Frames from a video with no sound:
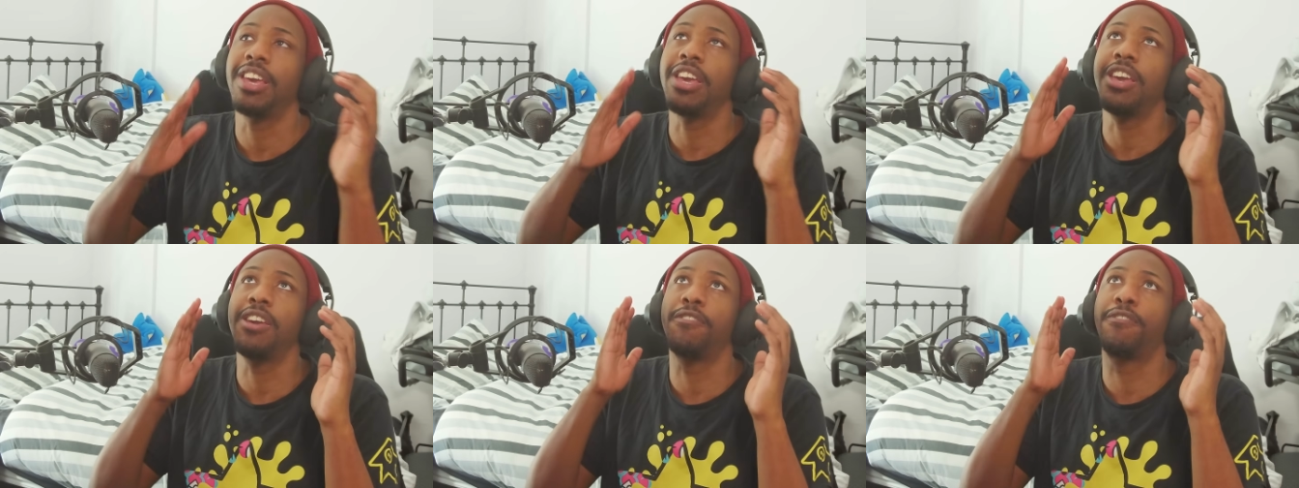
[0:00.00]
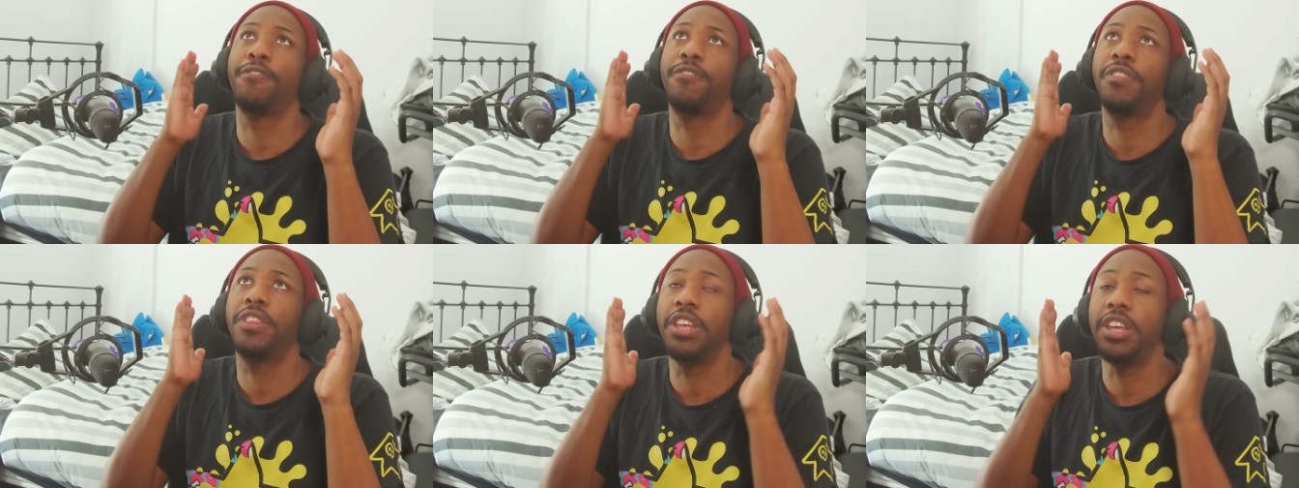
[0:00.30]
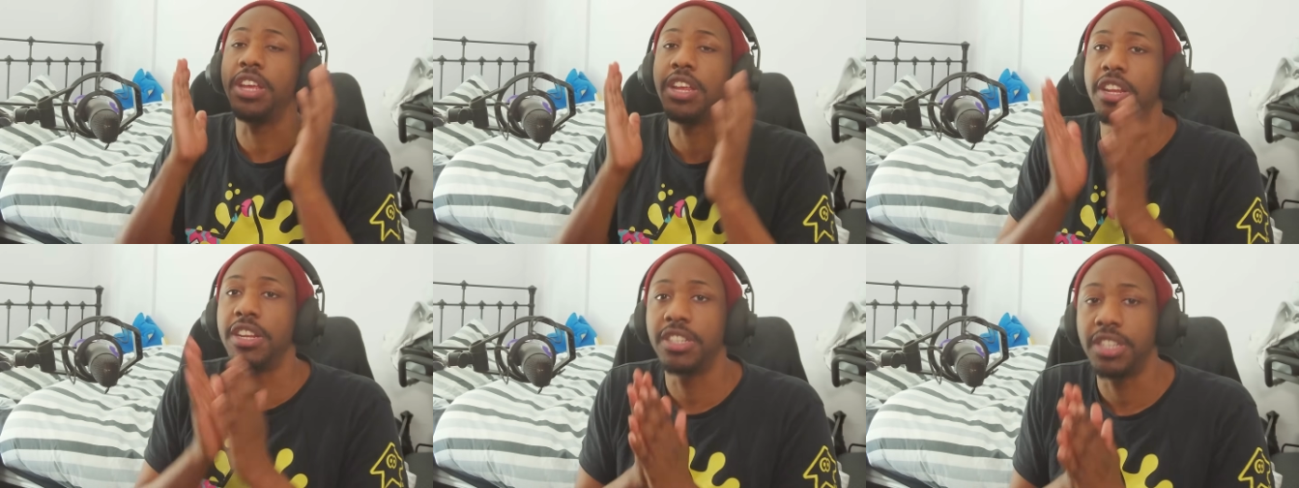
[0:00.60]
if
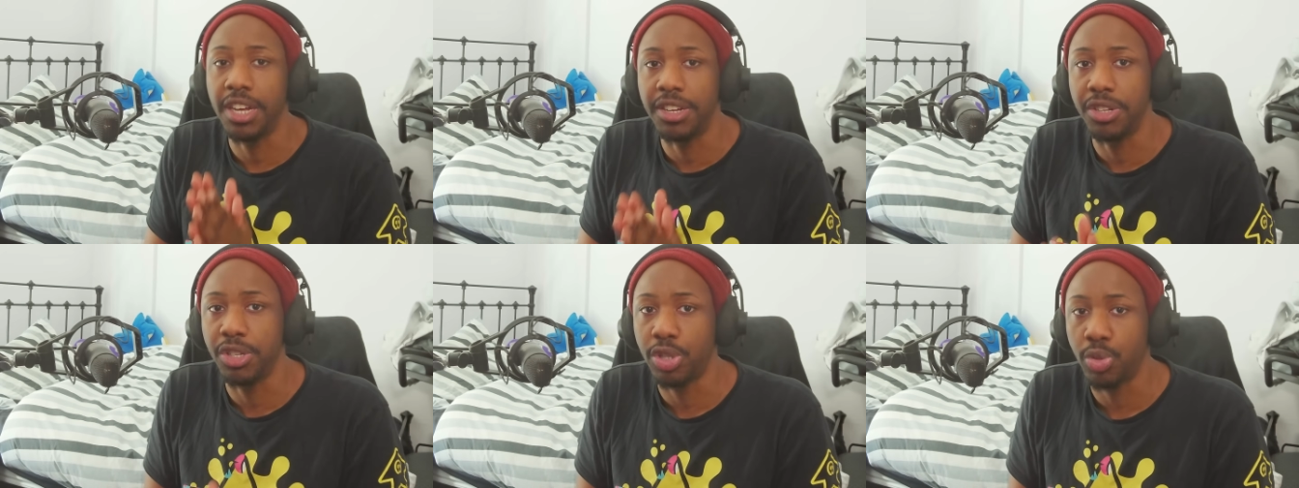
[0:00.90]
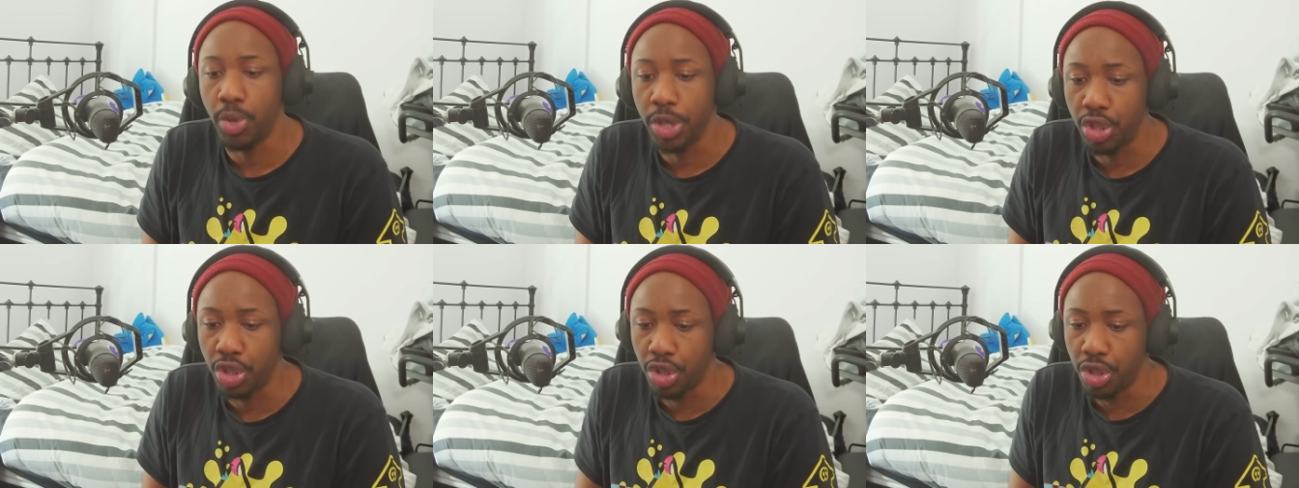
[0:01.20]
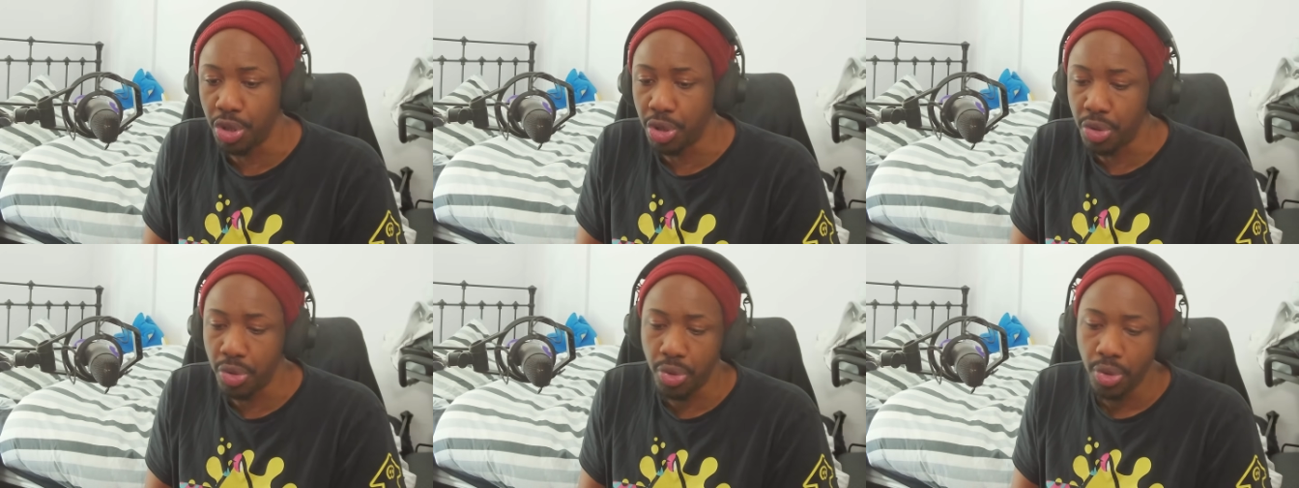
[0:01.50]
the Nintendo Switch
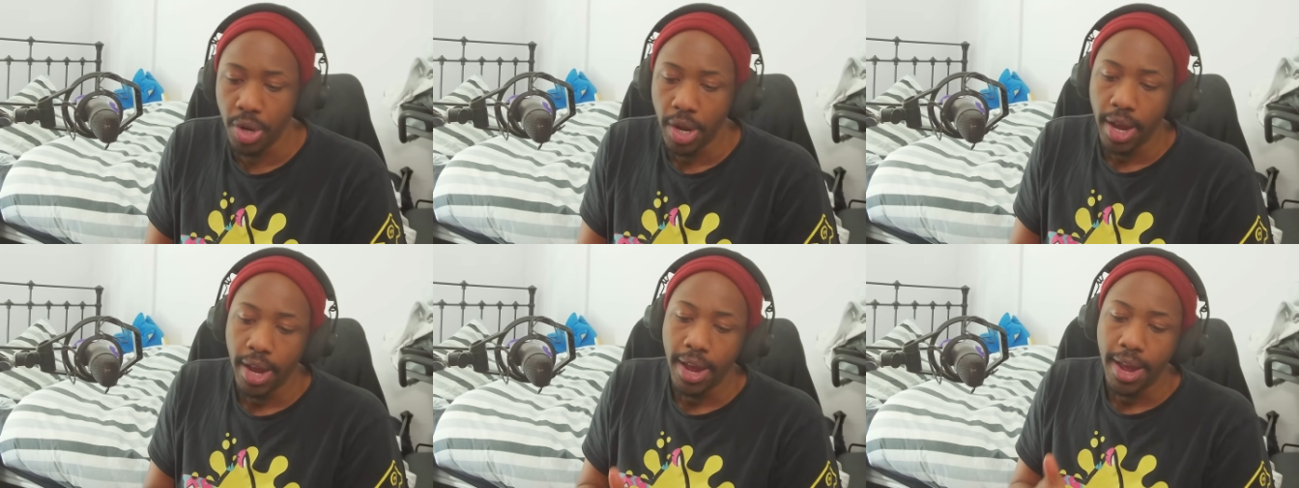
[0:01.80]
2